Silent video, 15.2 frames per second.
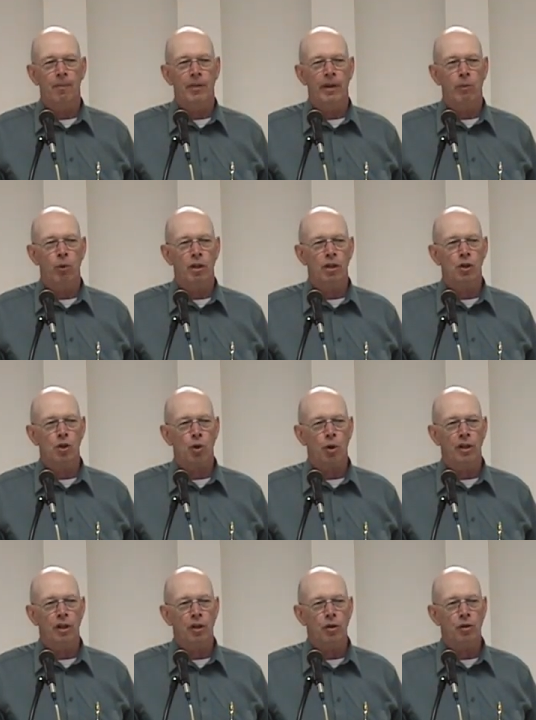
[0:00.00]
they wouldn't
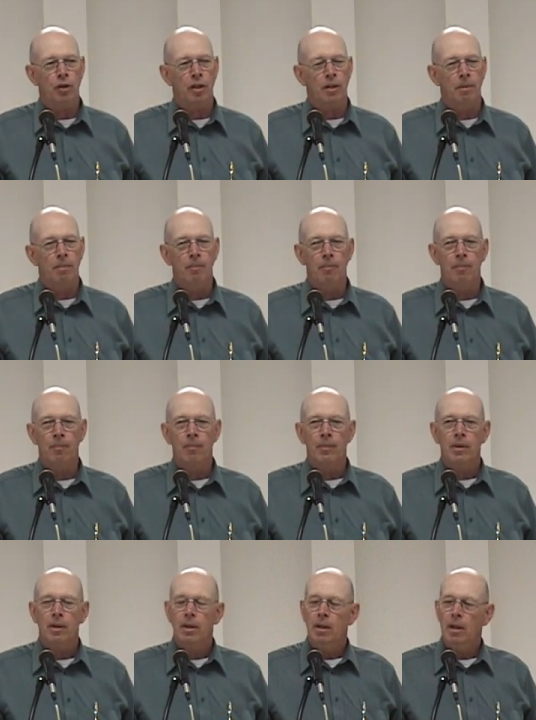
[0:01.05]
join the union.
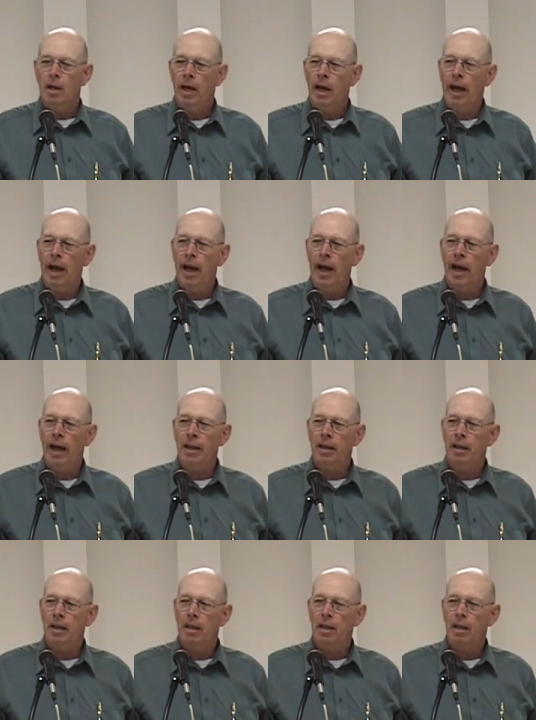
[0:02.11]
And